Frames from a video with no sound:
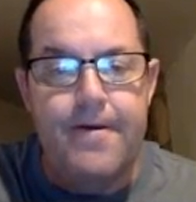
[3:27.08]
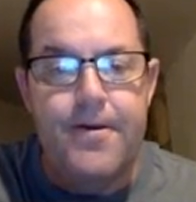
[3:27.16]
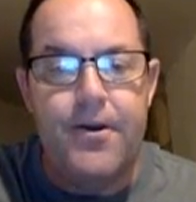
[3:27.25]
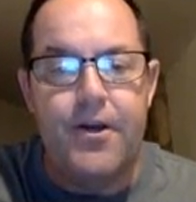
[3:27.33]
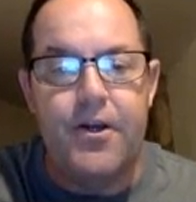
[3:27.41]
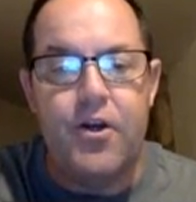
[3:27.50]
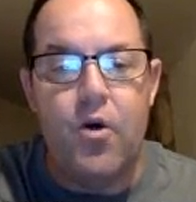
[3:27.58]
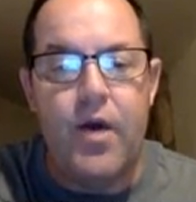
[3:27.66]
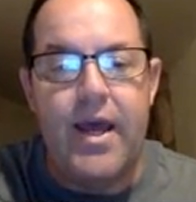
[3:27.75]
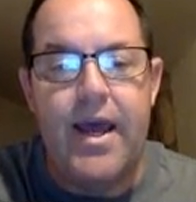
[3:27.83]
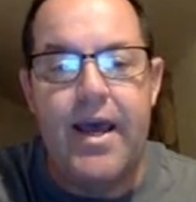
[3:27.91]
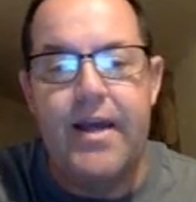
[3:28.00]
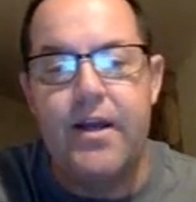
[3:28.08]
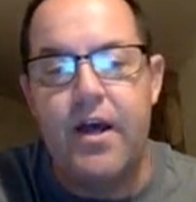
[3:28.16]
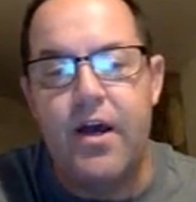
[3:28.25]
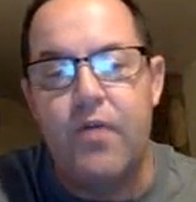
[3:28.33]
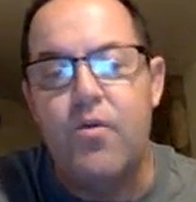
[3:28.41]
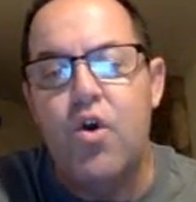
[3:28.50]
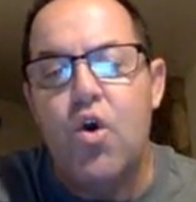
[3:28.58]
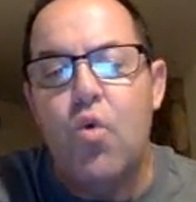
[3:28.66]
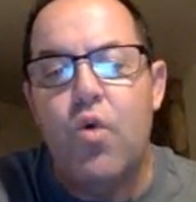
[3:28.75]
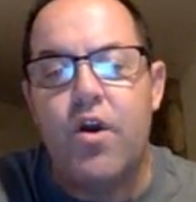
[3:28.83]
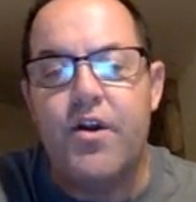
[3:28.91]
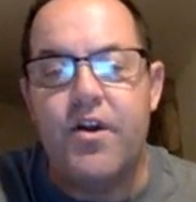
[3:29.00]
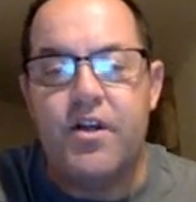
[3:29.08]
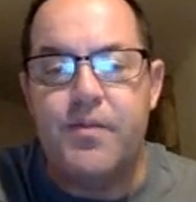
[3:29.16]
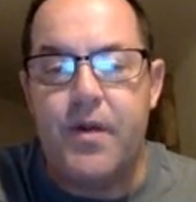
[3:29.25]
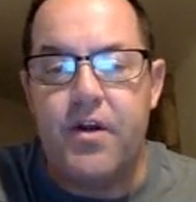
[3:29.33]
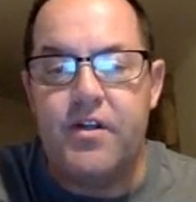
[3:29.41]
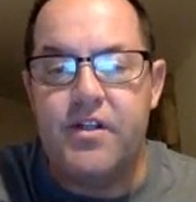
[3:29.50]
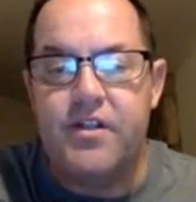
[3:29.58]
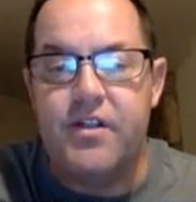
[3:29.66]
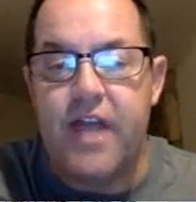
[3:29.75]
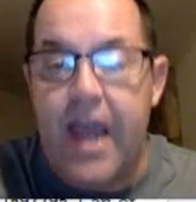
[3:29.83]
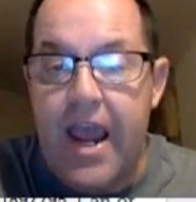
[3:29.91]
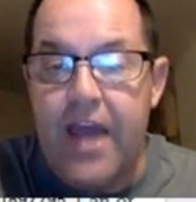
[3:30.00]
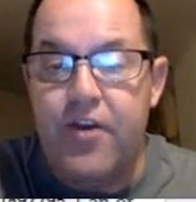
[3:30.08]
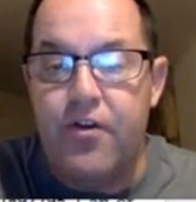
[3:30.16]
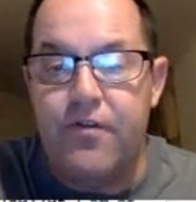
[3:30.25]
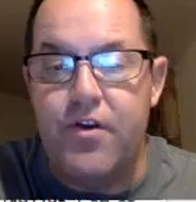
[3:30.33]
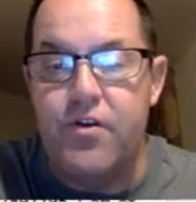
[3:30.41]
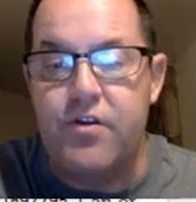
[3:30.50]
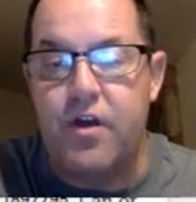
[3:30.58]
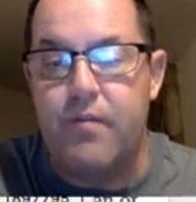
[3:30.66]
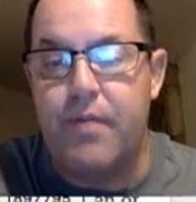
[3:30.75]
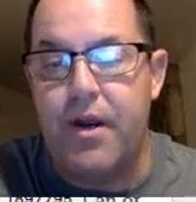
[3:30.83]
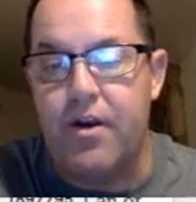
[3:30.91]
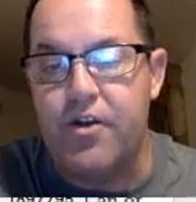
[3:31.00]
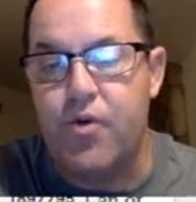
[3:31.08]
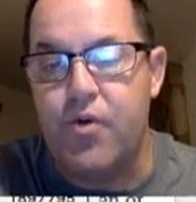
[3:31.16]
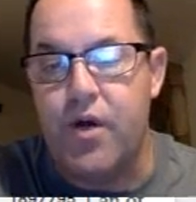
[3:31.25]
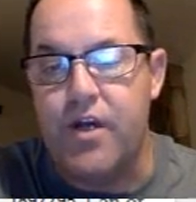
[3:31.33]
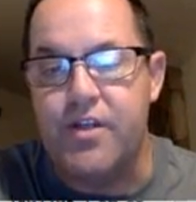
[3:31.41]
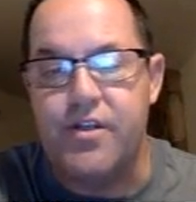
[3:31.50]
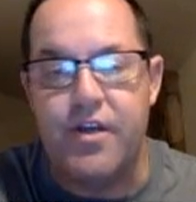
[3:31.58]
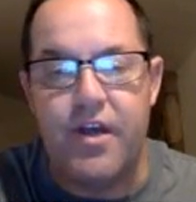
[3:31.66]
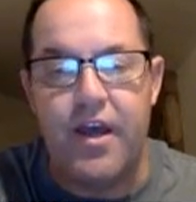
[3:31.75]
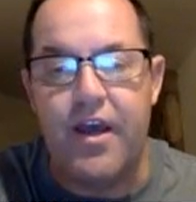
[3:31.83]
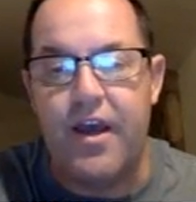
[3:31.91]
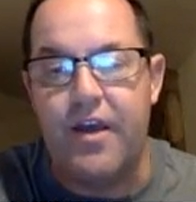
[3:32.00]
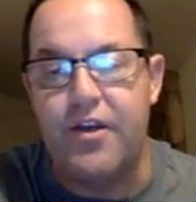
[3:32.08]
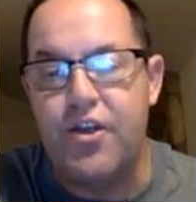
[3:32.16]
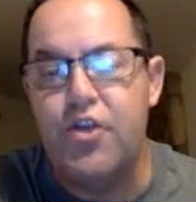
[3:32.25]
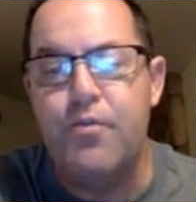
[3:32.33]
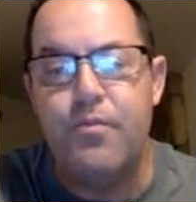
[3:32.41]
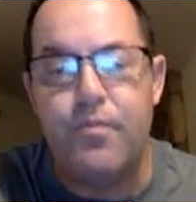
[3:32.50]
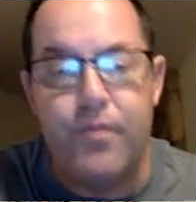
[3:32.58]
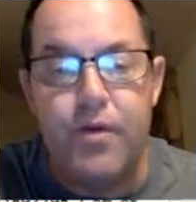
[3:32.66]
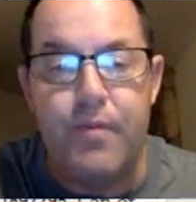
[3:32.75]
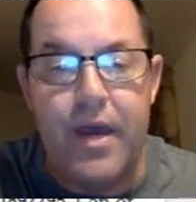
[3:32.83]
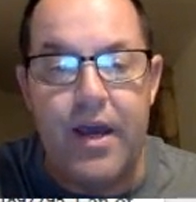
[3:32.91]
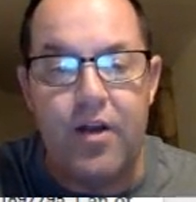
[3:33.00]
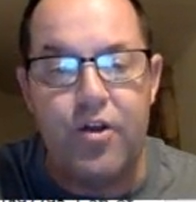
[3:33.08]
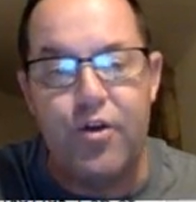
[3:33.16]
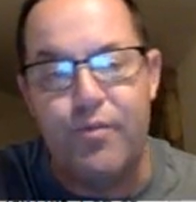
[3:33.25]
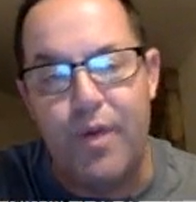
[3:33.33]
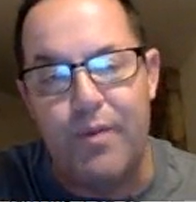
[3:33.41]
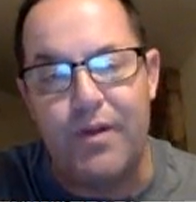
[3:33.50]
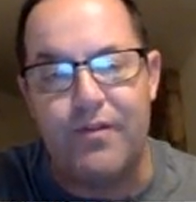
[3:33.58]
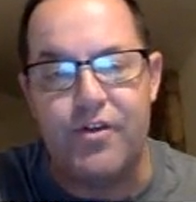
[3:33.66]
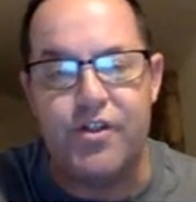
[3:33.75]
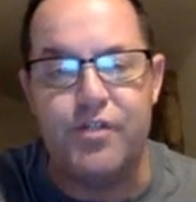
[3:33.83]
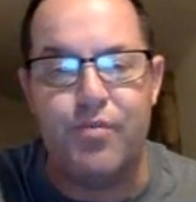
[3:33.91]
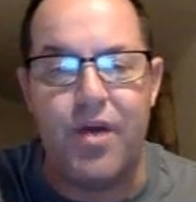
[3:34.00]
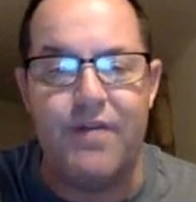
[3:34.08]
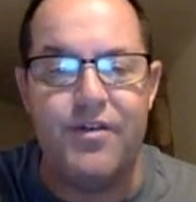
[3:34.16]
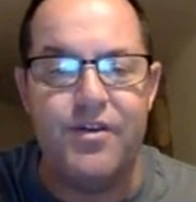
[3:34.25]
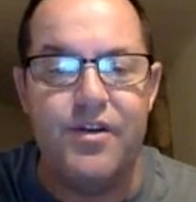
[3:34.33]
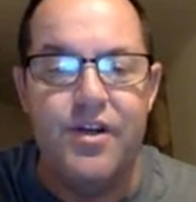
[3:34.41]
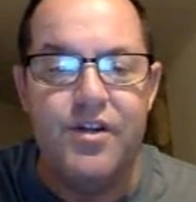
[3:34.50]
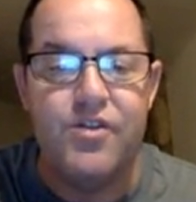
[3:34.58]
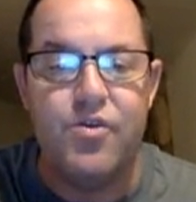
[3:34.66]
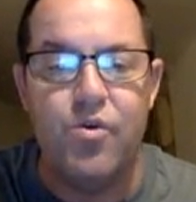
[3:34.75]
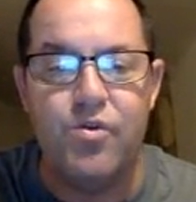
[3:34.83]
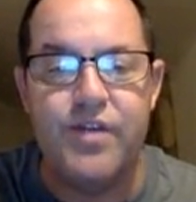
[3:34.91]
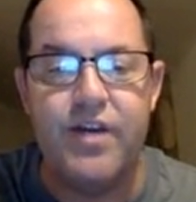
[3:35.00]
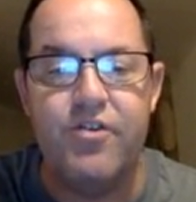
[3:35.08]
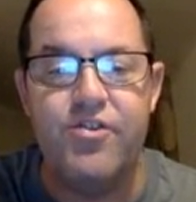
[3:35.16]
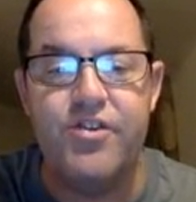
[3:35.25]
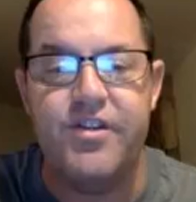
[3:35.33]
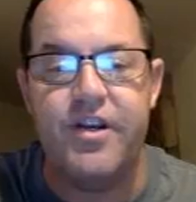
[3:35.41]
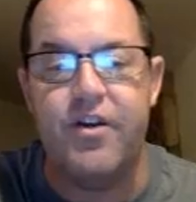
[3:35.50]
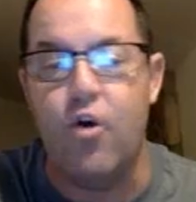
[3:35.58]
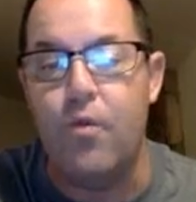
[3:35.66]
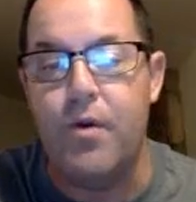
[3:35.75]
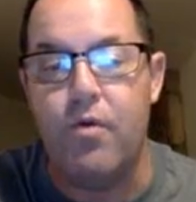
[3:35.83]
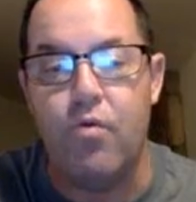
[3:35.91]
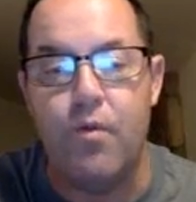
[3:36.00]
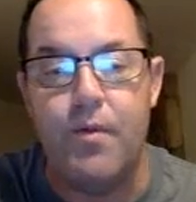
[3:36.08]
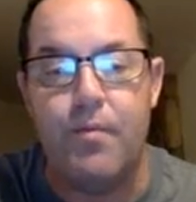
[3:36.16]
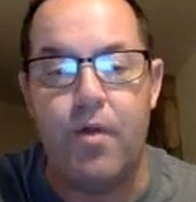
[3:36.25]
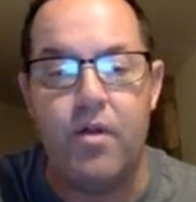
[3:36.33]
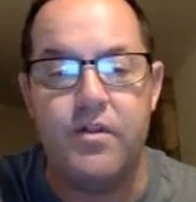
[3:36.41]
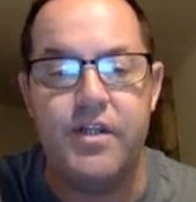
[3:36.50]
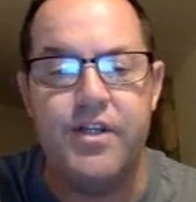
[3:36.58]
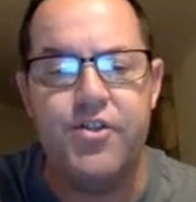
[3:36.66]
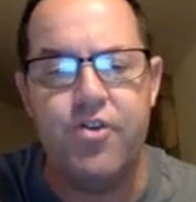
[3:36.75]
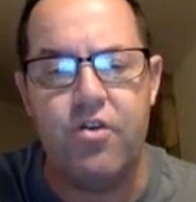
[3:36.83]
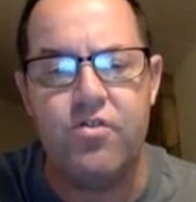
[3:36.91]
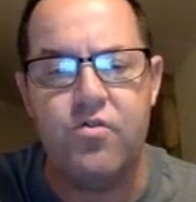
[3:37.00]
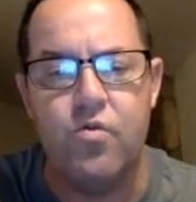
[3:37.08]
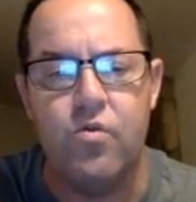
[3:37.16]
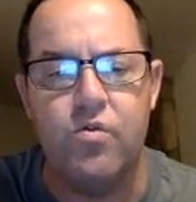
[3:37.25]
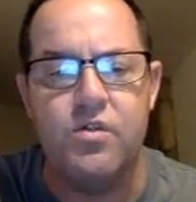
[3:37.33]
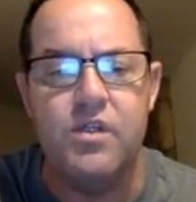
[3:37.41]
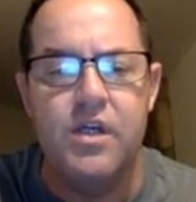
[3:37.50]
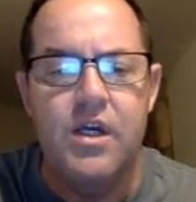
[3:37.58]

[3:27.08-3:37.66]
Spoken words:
You're going to go ahead. What are your experiences and your views on parent choice? And you may include public versus private schools, interdistrict and open enrollment policies, charter schools,